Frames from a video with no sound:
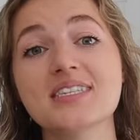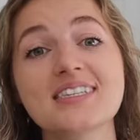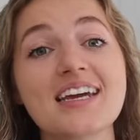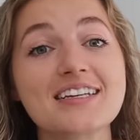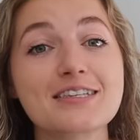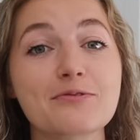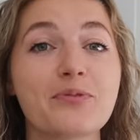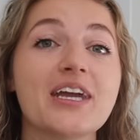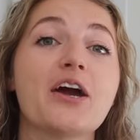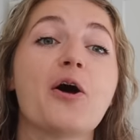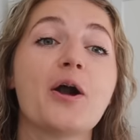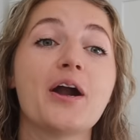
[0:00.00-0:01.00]
the States.
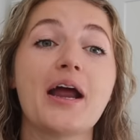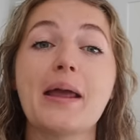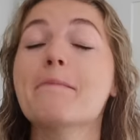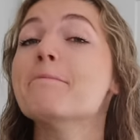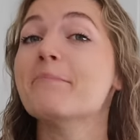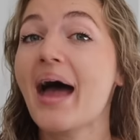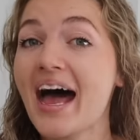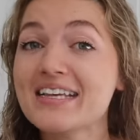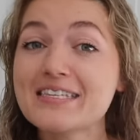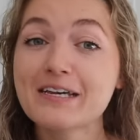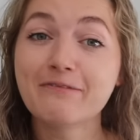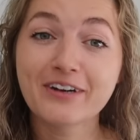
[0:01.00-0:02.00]
We are a
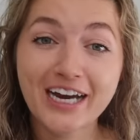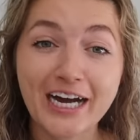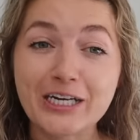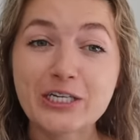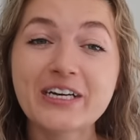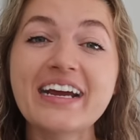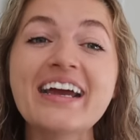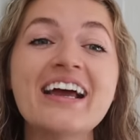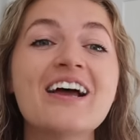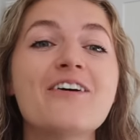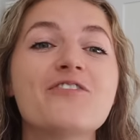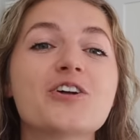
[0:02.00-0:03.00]
massive country
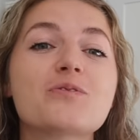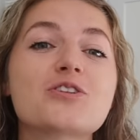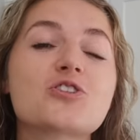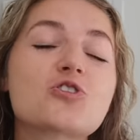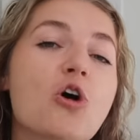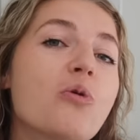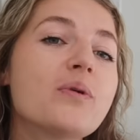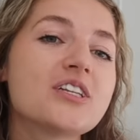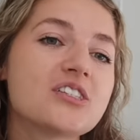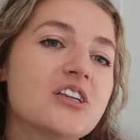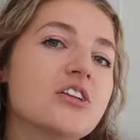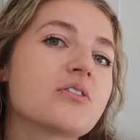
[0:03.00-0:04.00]
filled with so
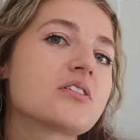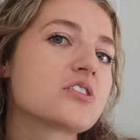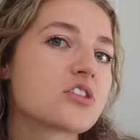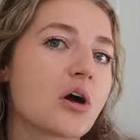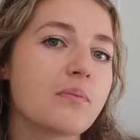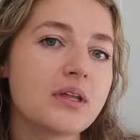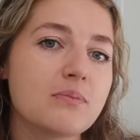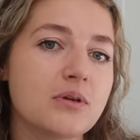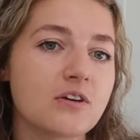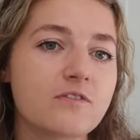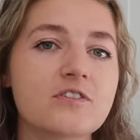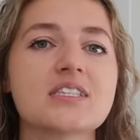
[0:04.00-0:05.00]
much to do and so many
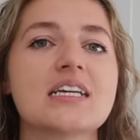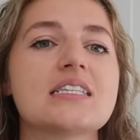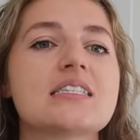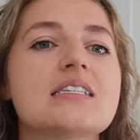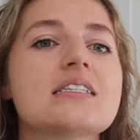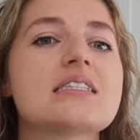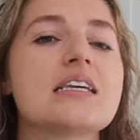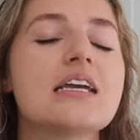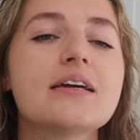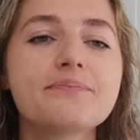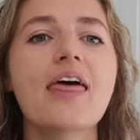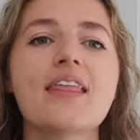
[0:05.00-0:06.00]
beautiful sights to
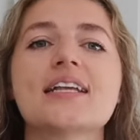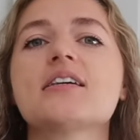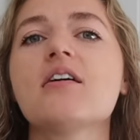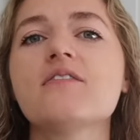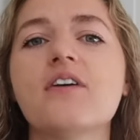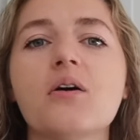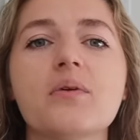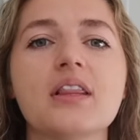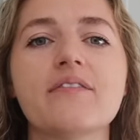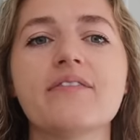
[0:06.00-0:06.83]
see. And that's how I felt when